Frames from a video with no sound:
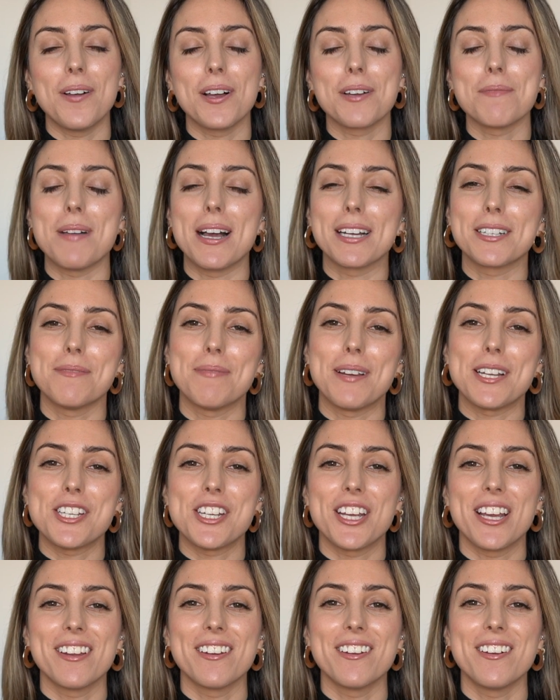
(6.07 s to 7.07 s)
Welcome back to my
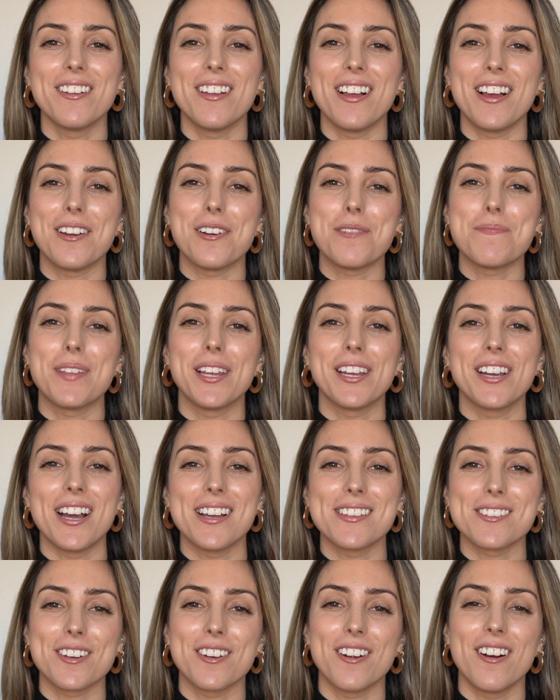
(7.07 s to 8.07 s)
channel. I hope that you
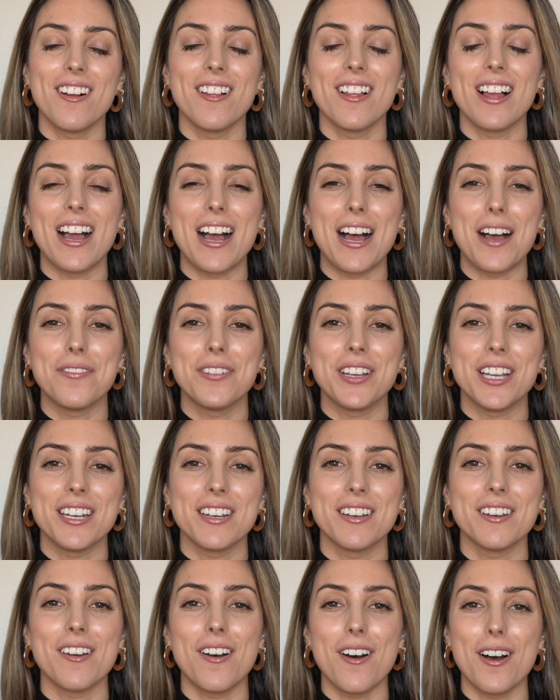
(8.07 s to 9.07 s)
guys are all
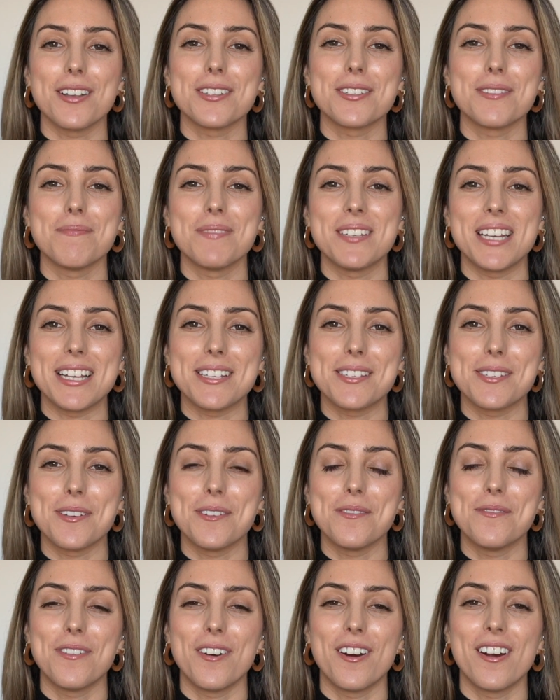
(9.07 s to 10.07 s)
having an awesome day
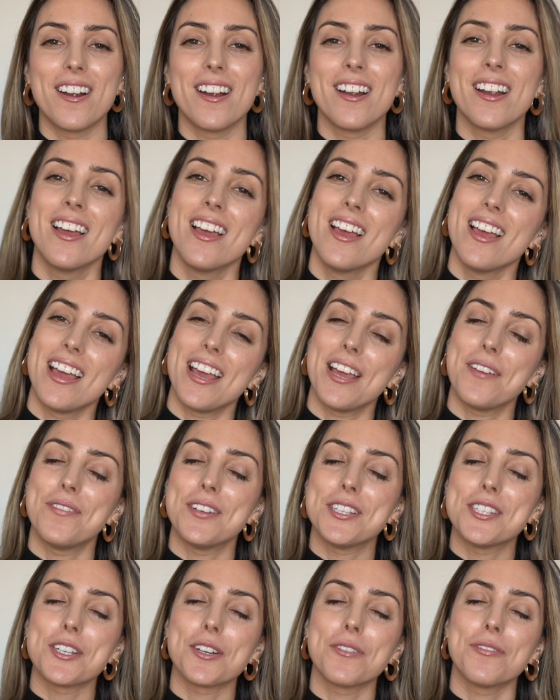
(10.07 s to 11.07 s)
so far. If
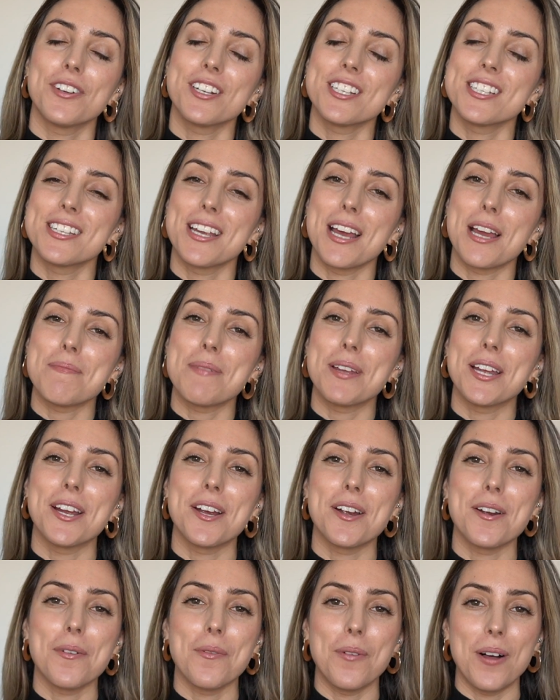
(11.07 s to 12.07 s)
it's your first time
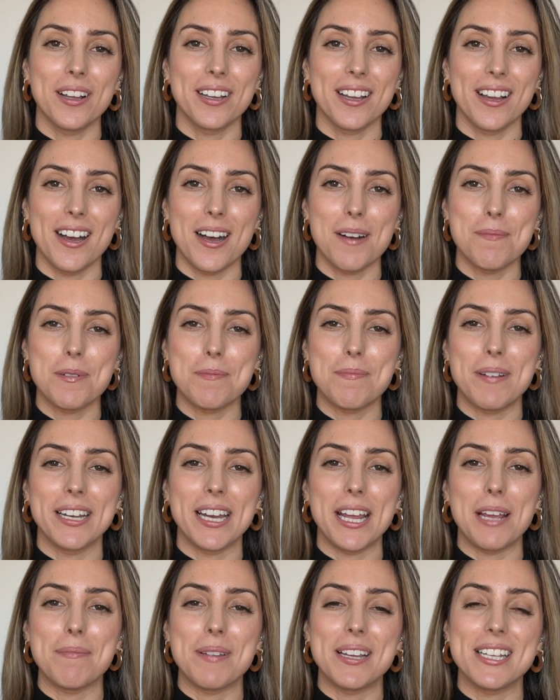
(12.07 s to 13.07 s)
here, welcome. My
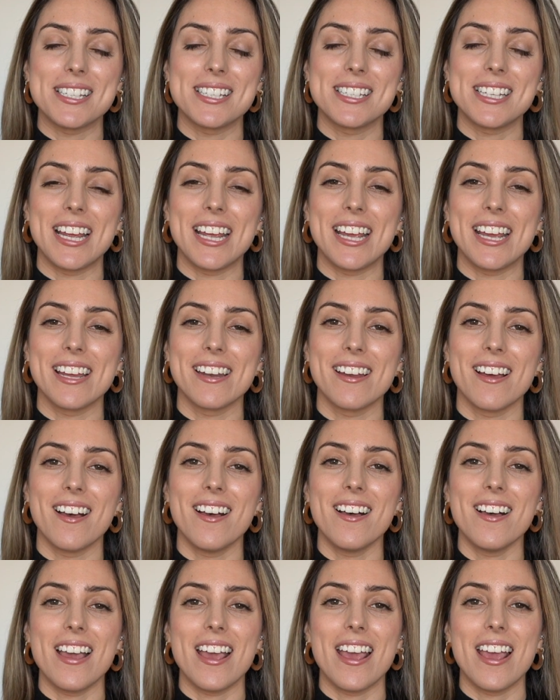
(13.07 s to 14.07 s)
name is
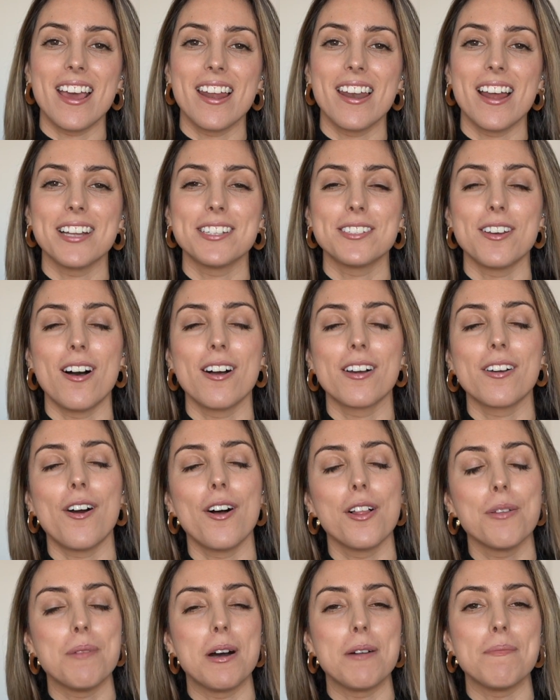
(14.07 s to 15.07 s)
Diana, and I talk
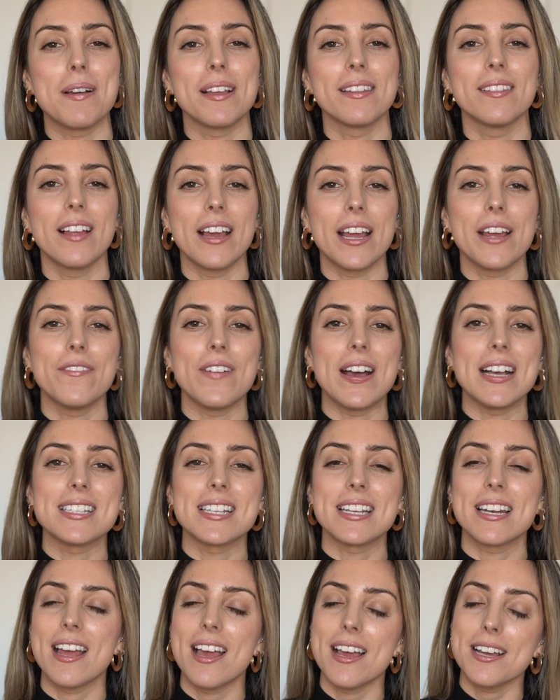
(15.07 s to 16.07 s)
all about my life as
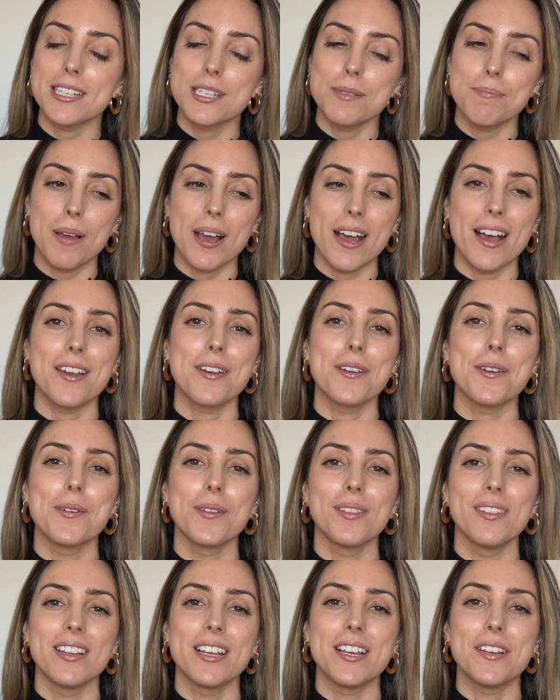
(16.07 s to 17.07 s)
an expat
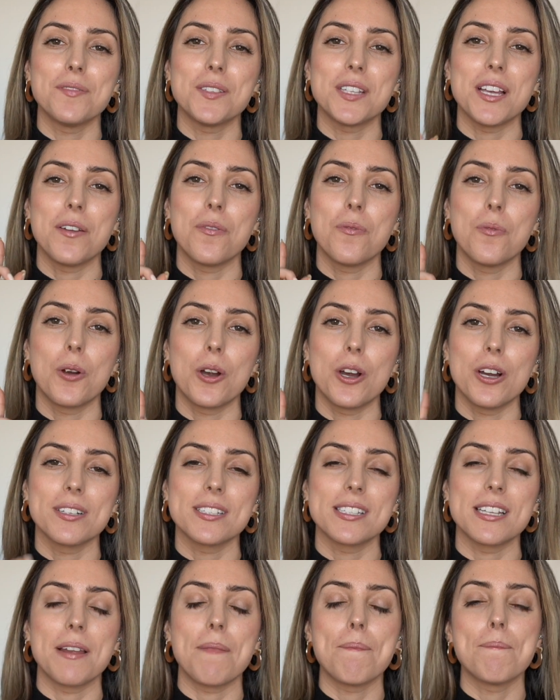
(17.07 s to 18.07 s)
who lives and
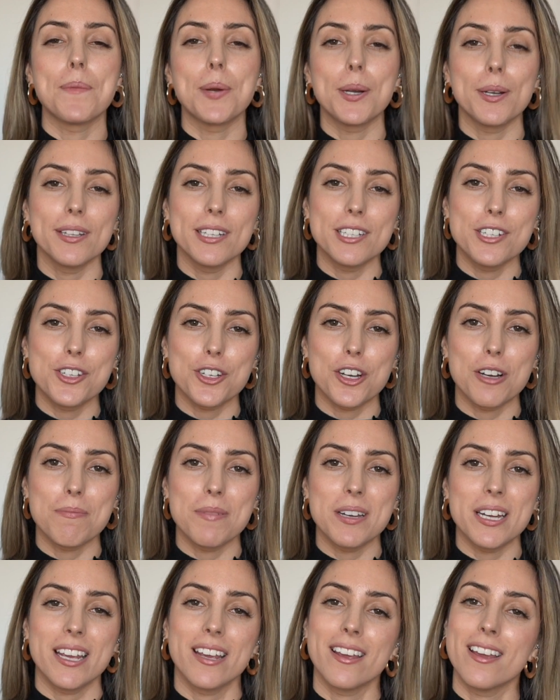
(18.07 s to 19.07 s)
works in Berlin,
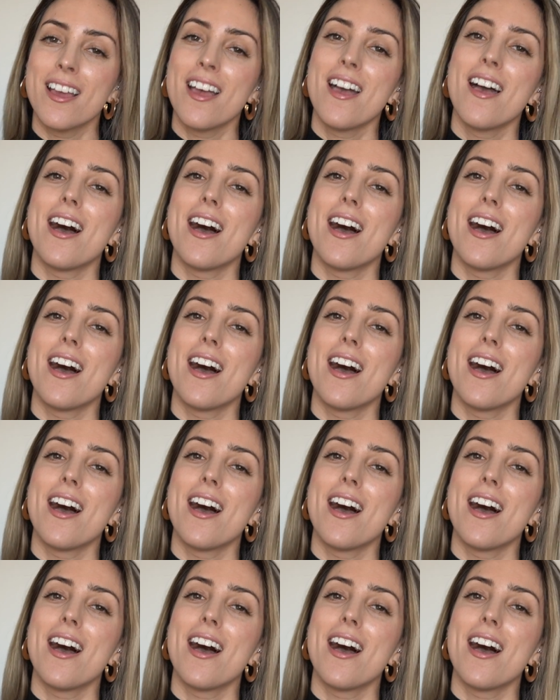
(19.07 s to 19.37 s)
Germany.